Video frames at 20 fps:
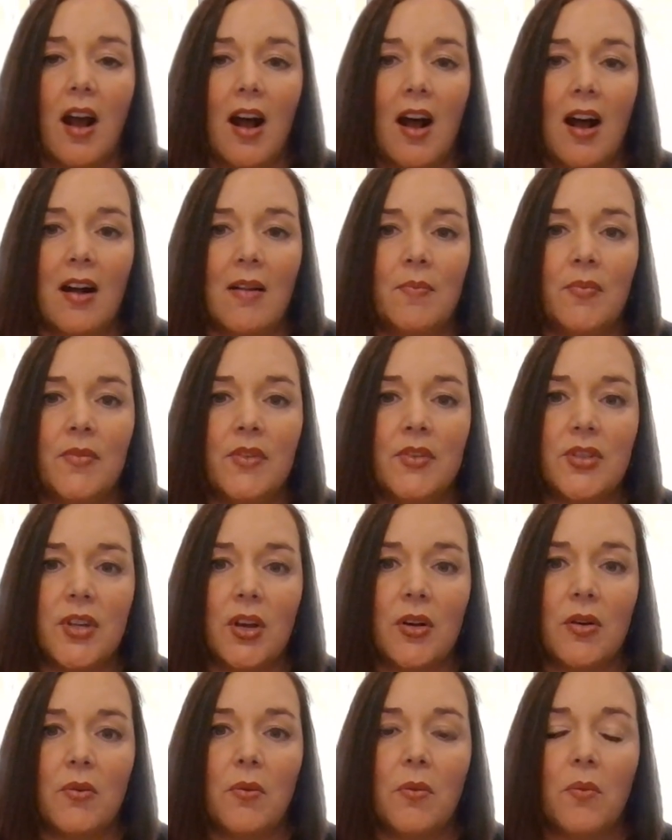Um,
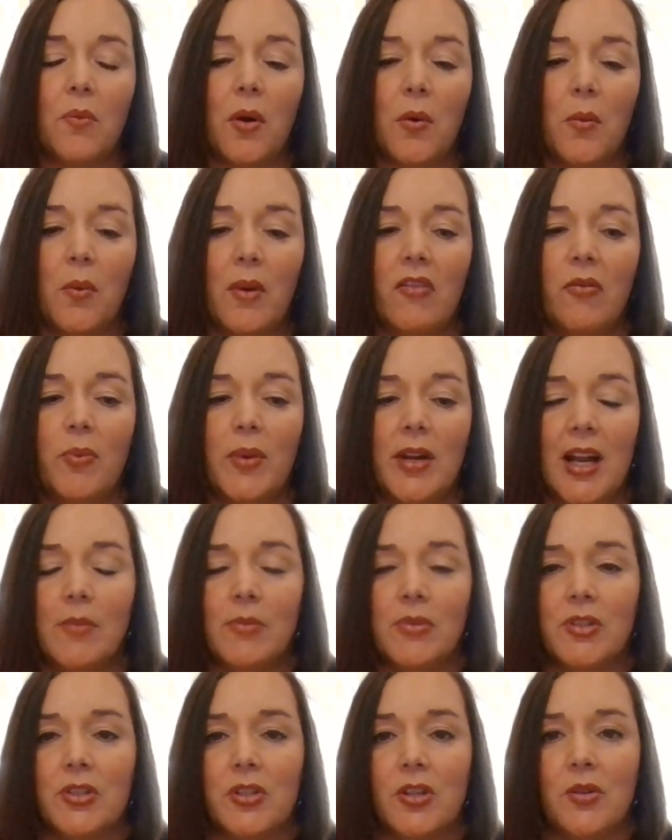so what we've been
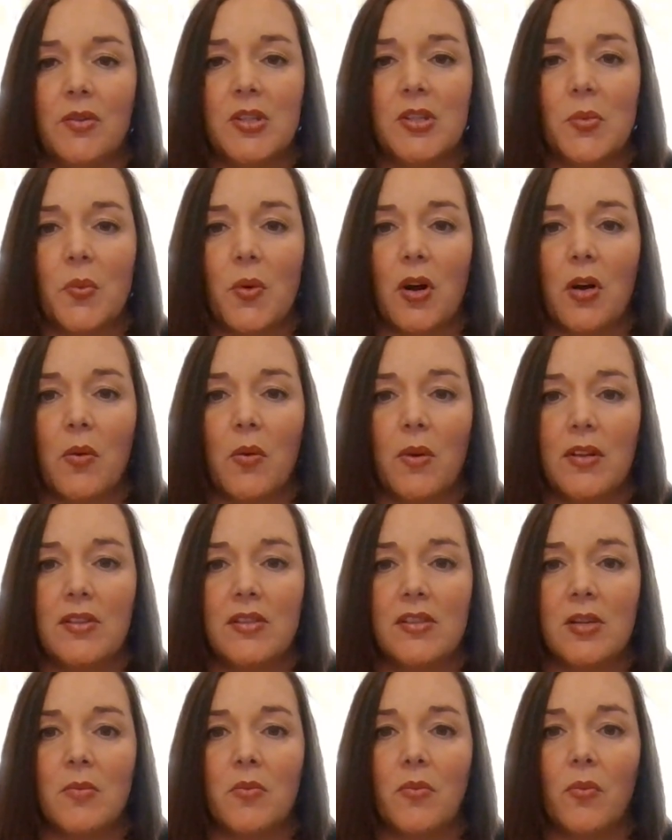able to do is work with
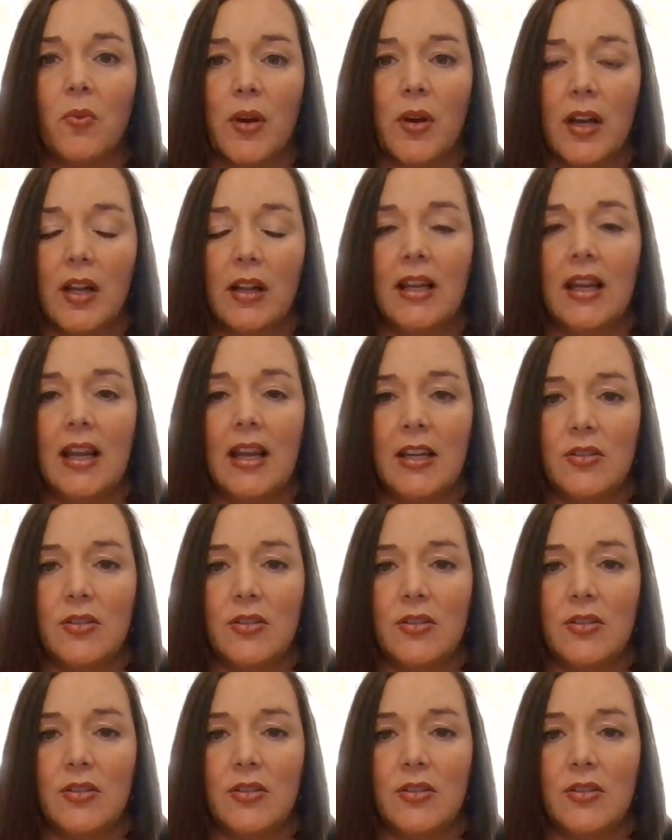some really